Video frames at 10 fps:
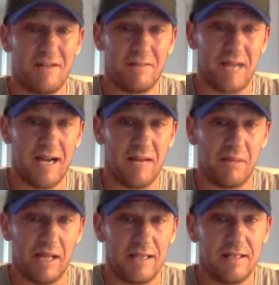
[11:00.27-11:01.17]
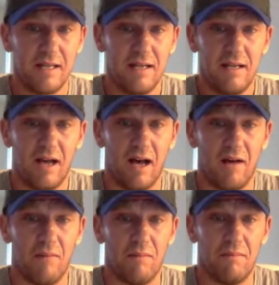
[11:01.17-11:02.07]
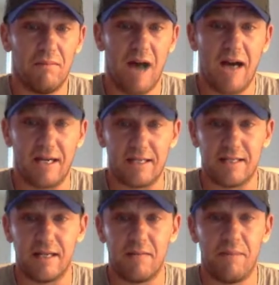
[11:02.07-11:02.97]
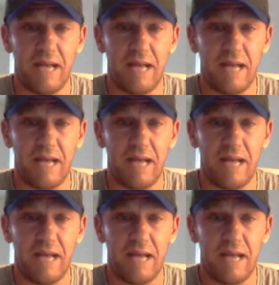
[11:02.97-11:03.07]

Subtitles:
awesome tight end plays. Hawkinson,